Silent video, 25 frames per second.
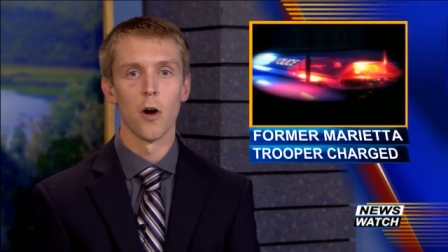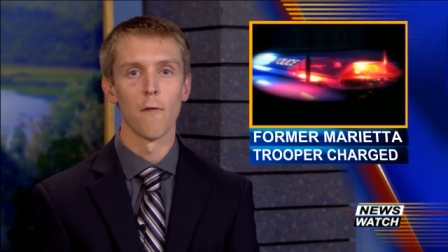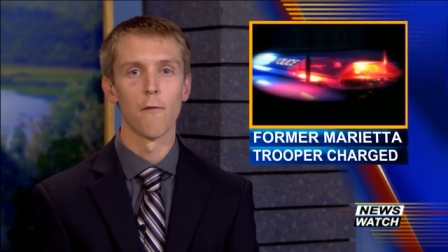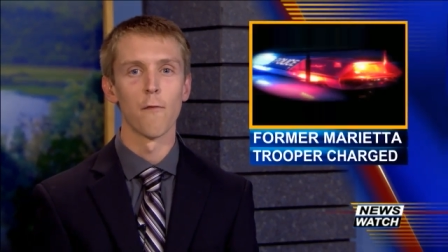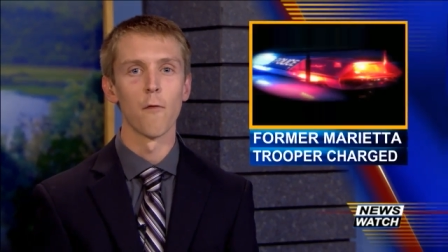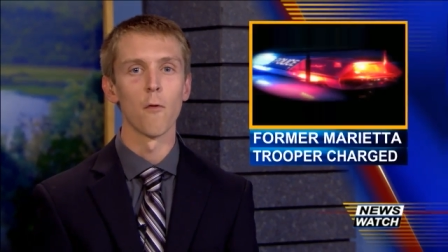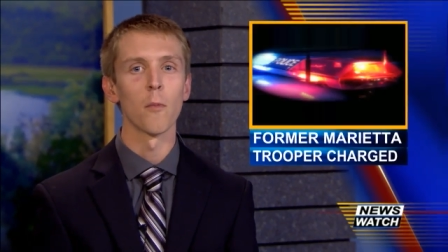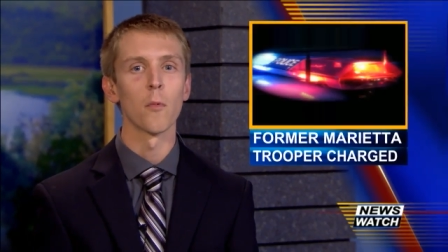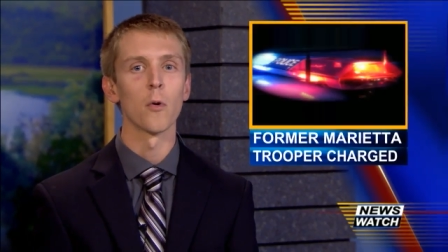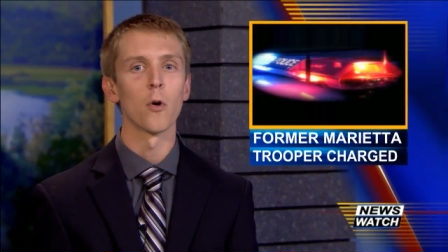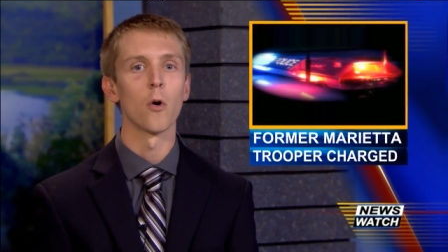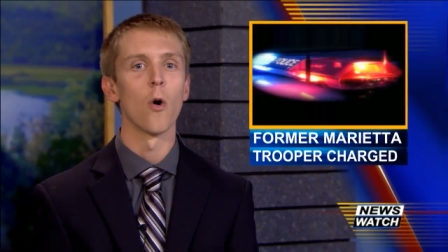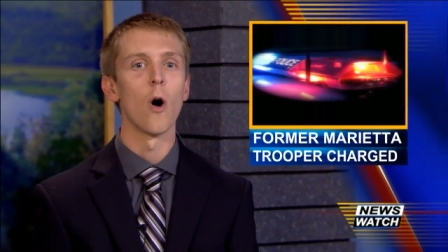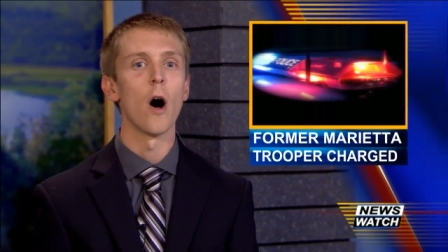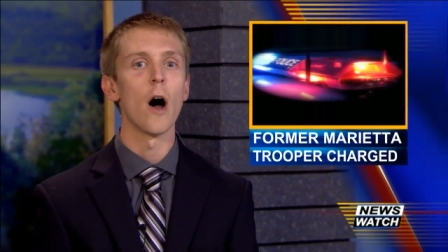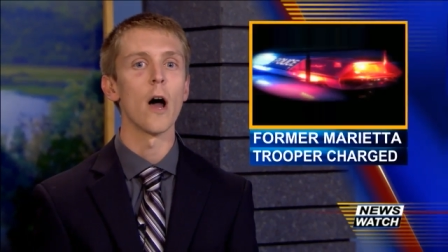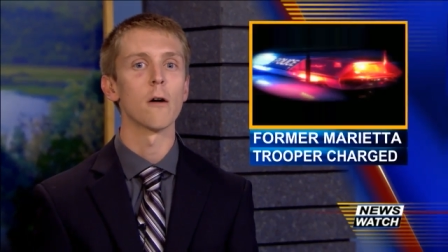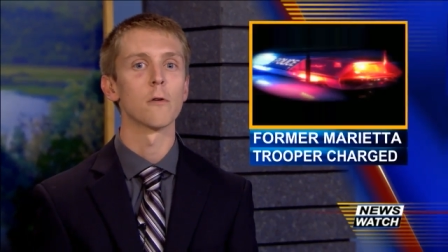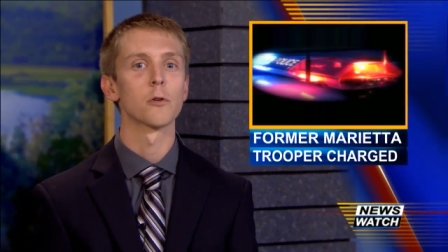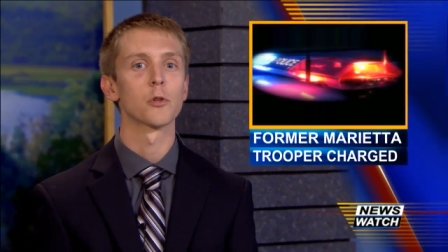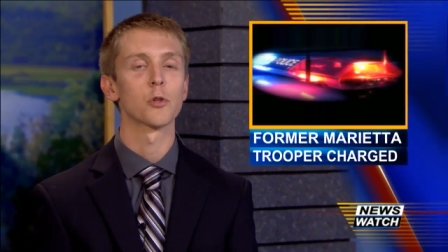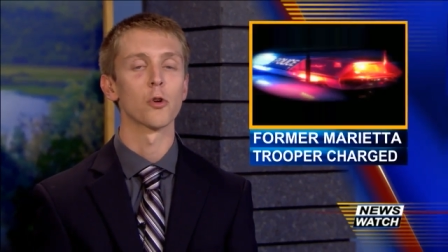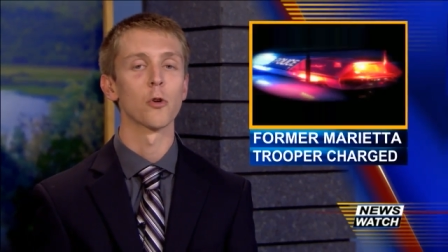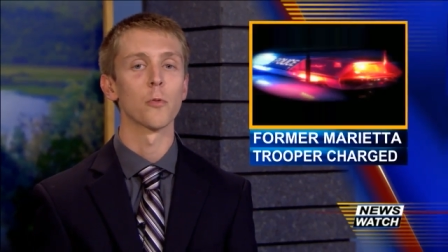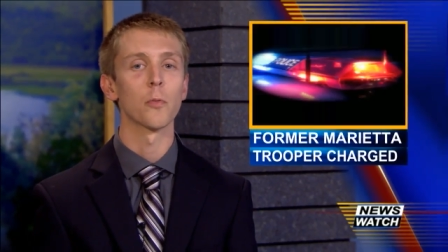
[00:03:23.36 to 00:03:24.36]
A former
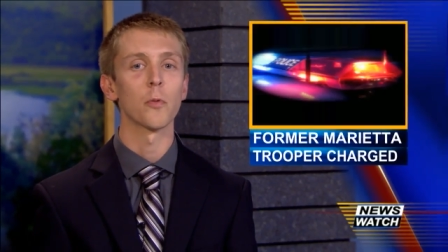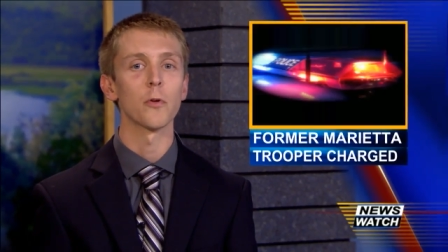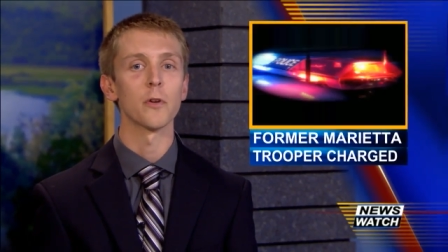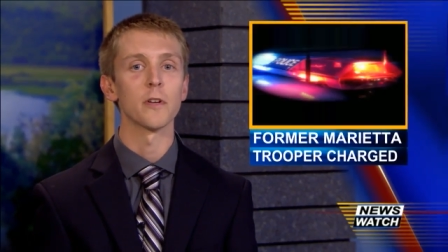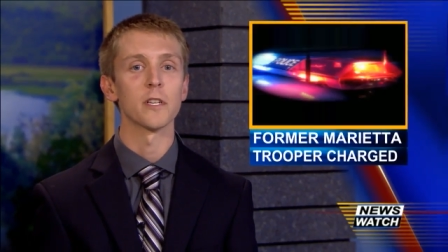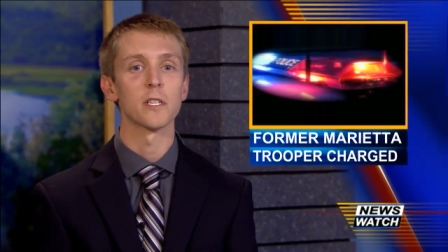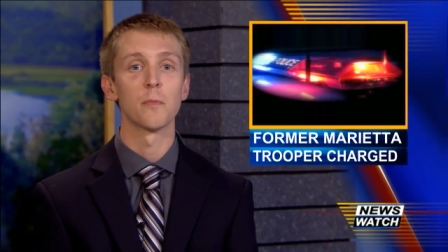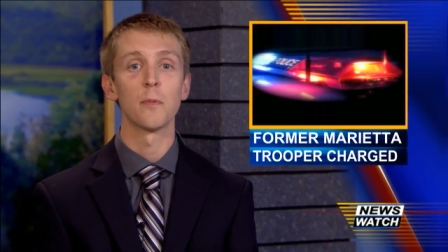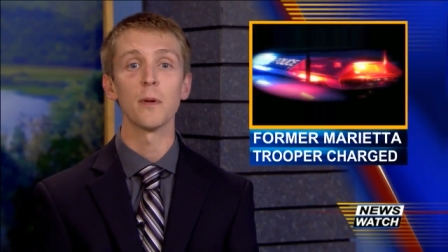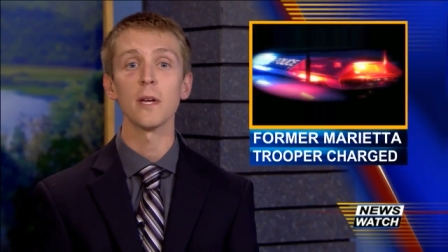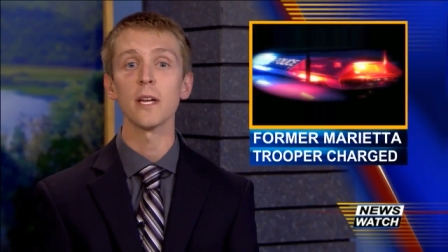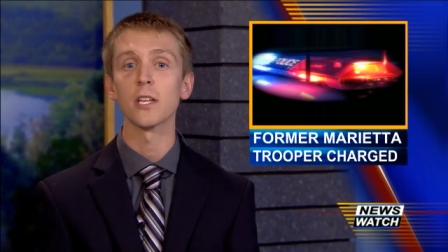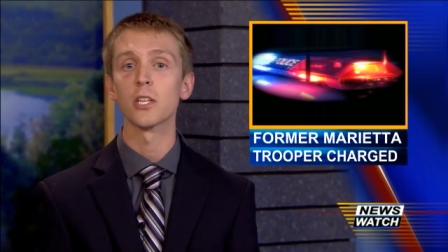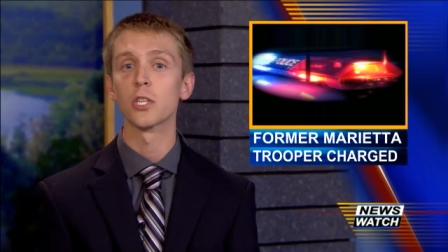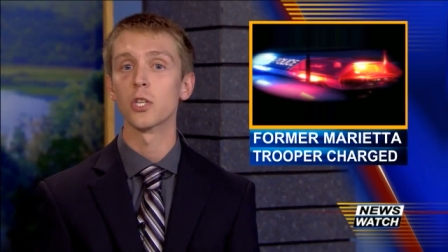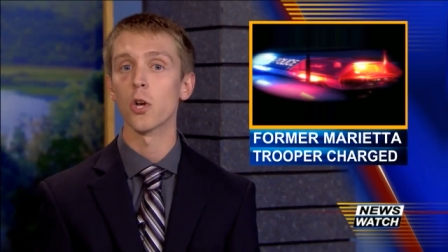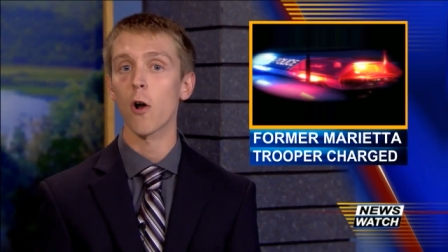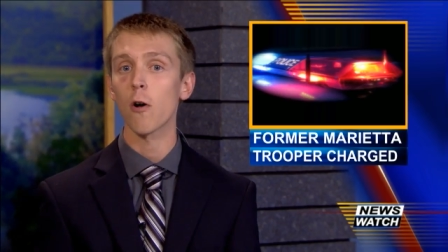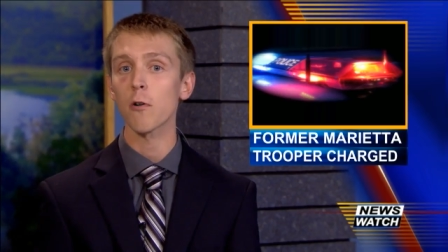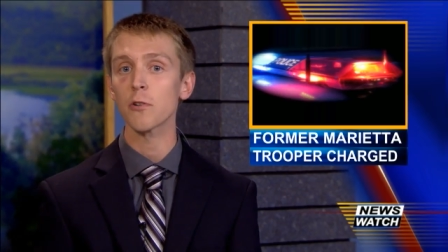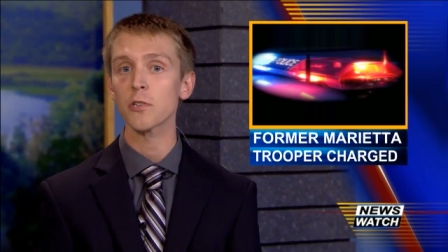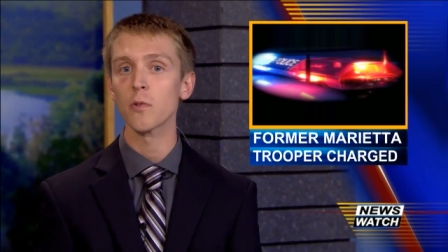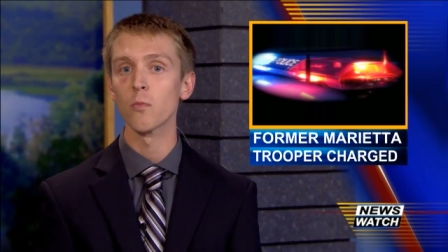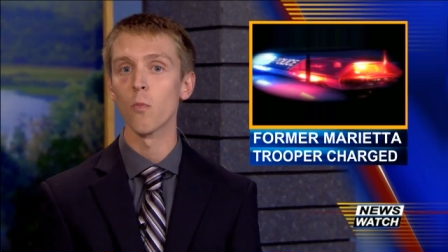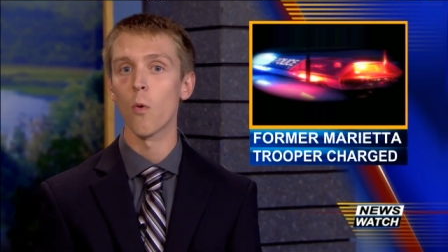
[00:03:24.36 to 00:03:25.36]
Ohio trooper is being
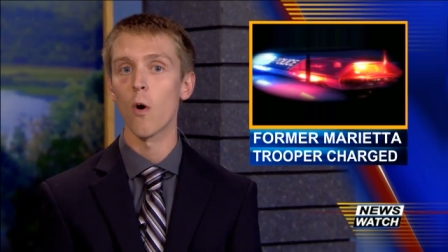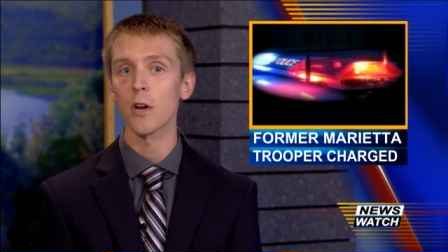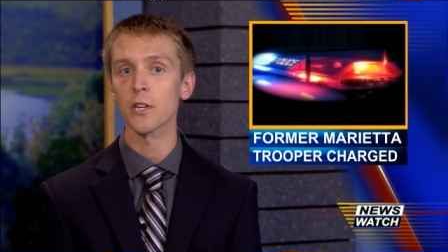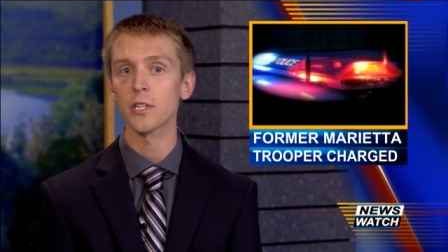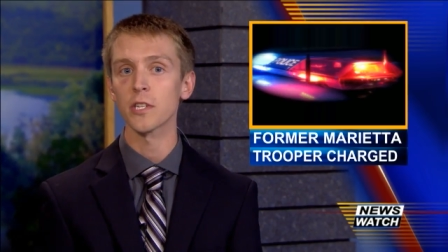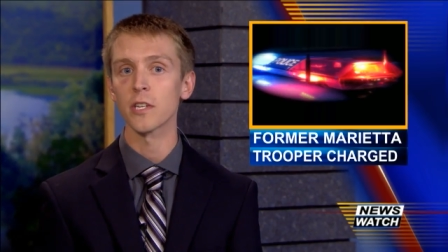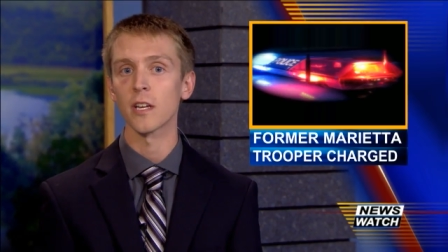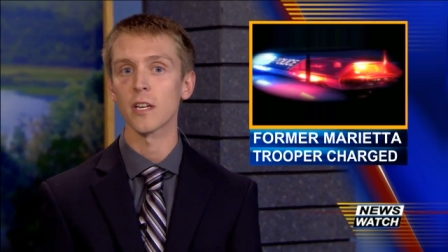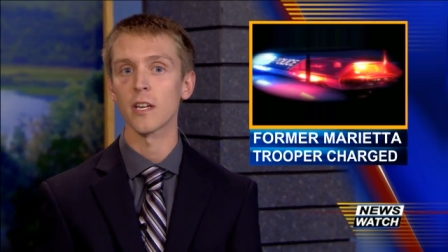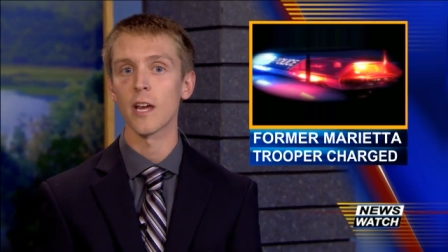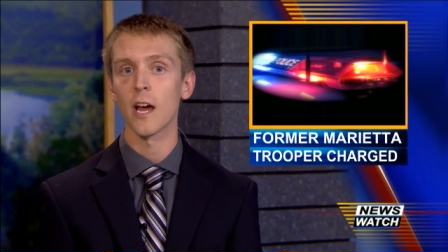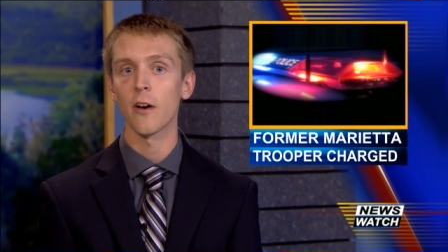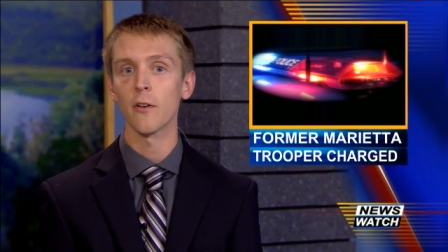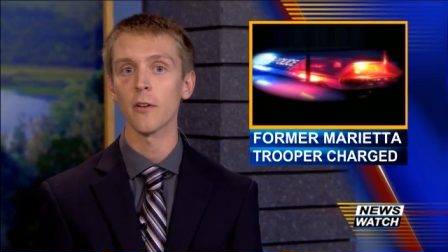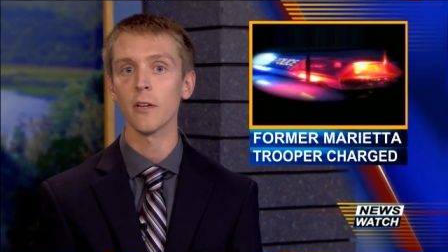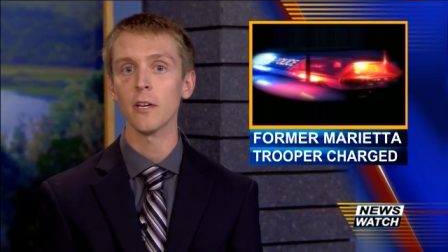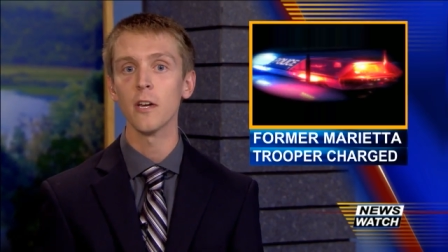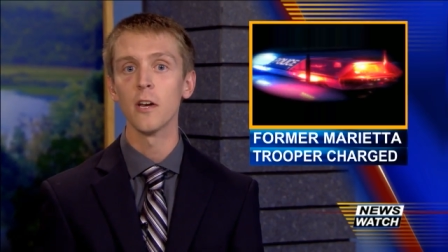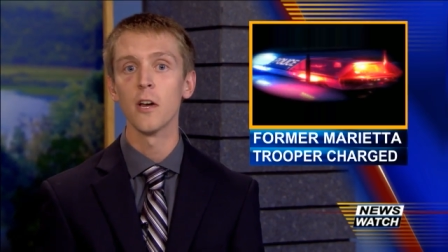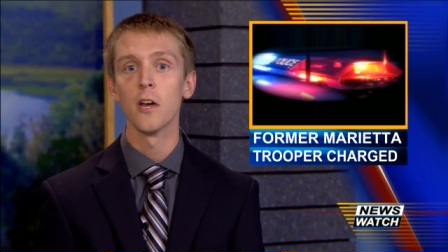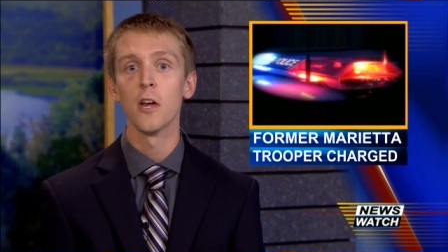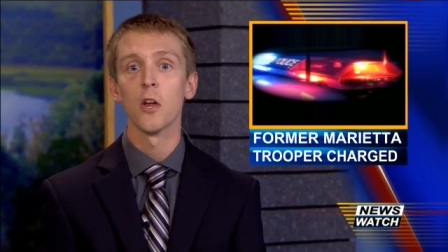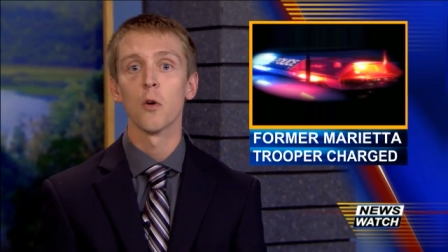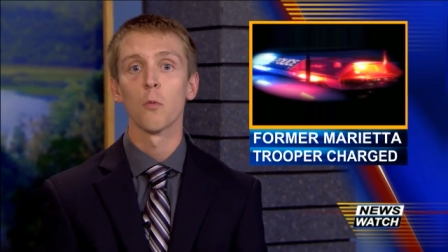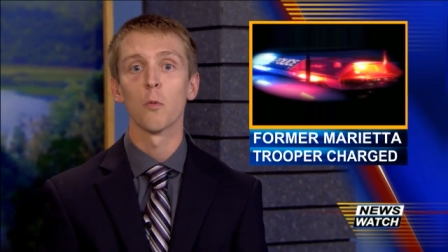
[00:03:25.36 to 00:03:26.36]
charged in Washington
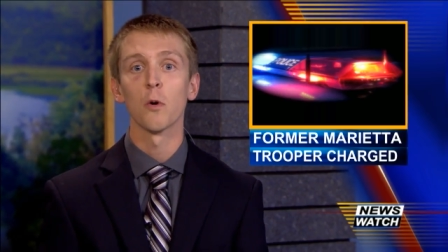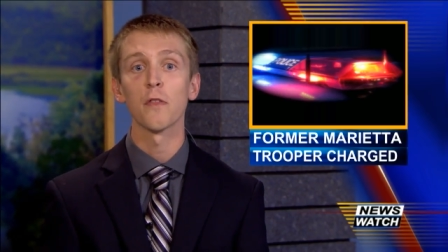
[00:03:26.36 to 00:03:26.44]
County